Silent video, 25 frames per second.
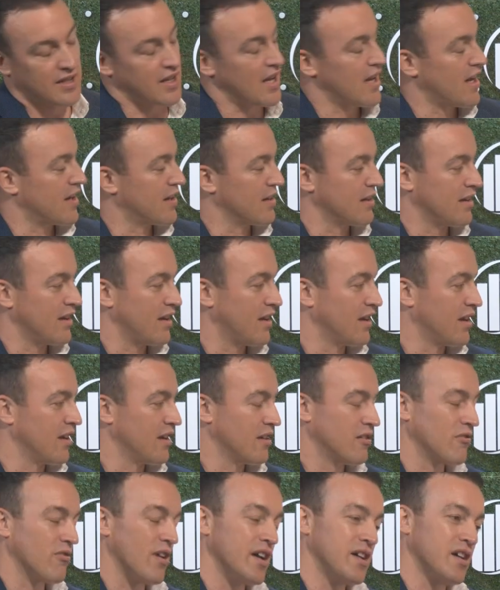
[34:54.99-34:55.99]
Like I had
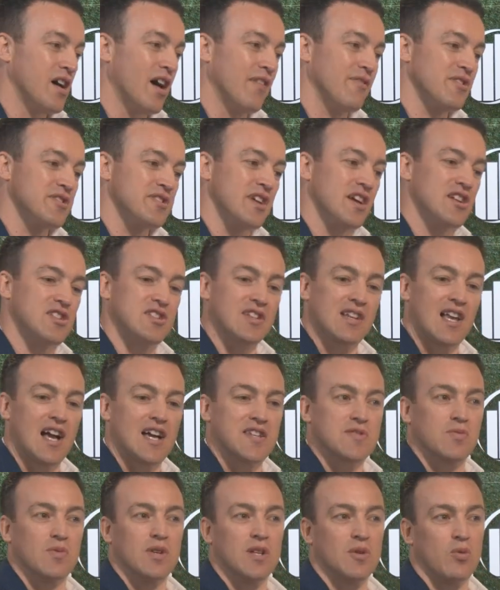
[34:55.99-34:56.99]
a, a, great conversation
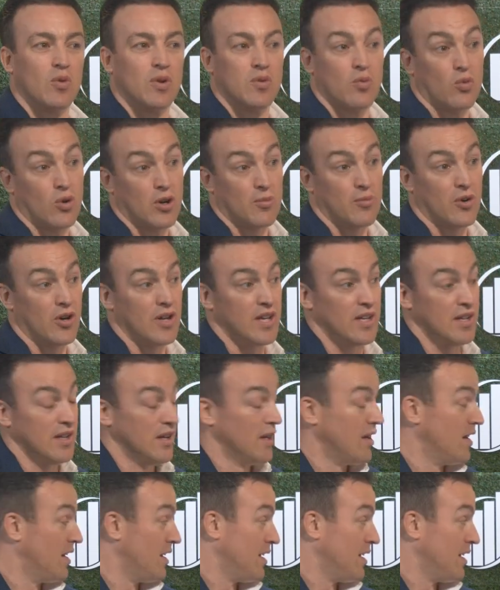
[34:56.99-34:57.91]
last week with one of my